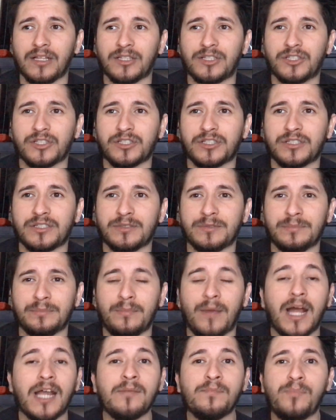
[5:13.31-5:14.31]
just
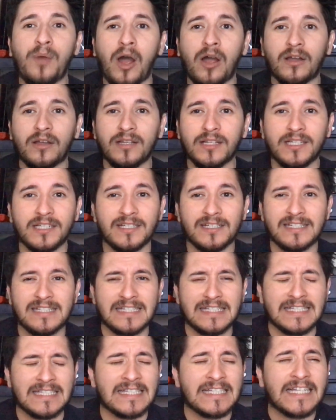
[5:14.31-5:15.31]
mind-boggling,
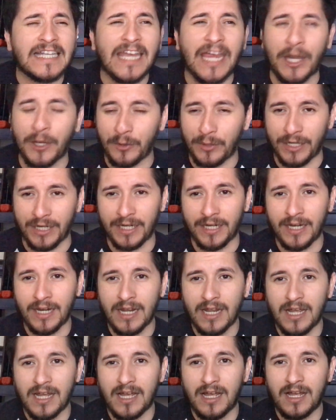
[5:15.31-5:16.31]
scary,
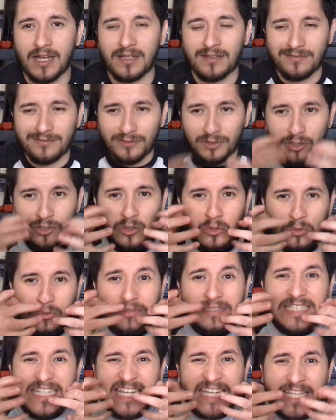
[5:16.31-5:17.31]
little
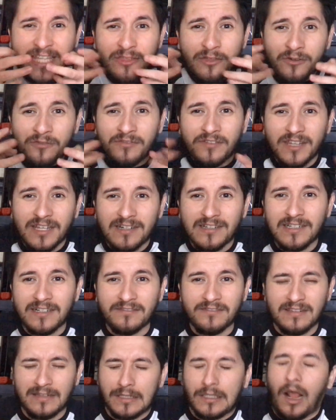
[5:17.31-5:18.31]
teeth over there and
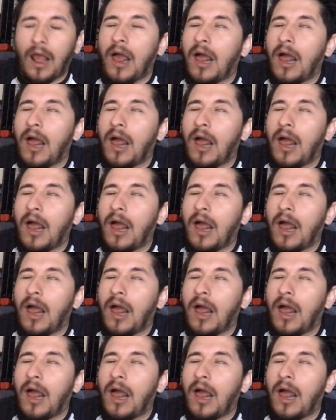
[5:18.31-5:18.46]
everything.